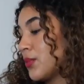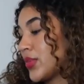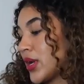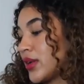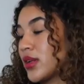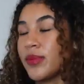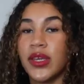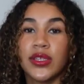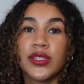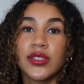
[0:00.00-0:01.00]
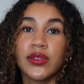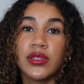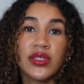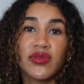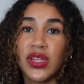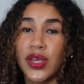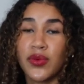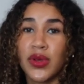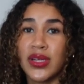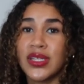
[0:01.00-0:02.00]
But a bathing suit is a really
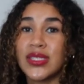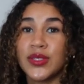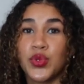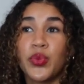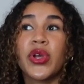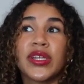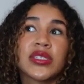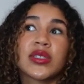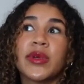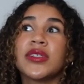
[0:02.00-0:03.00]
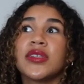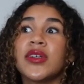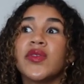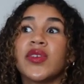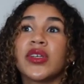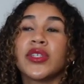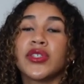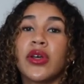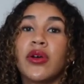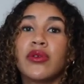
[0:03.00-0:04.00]
good one because swimwear is expensive.
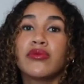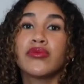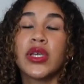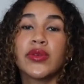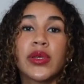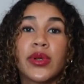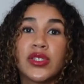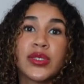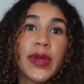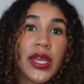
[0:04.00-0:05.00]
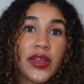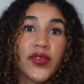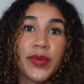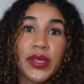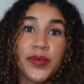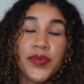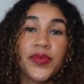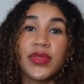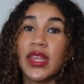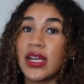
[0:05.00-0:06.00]
So if someone else is buying it for me,
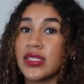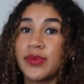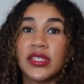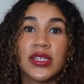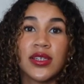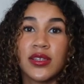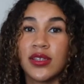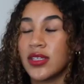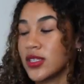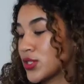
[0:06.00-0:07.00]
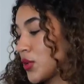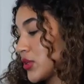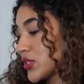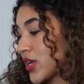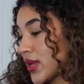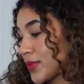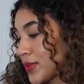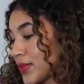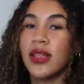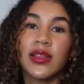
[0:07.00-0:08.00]
that's amazing. It's always great.
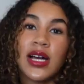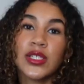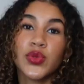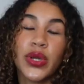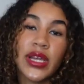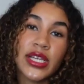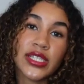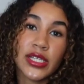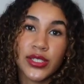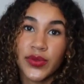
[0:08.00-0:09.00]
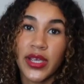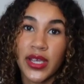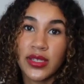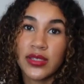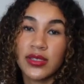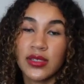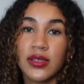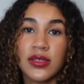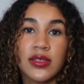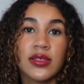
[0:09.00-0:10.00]
And then the last one is a suitcase.
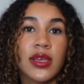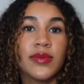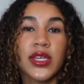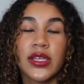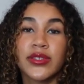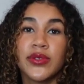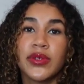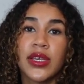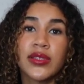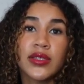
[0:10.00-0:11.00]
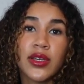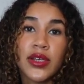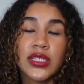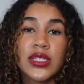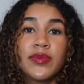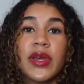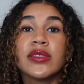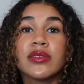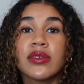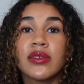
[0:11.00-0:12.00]
Same thing, suitcases are
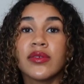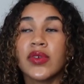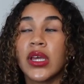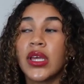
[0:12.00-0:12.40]
expensive.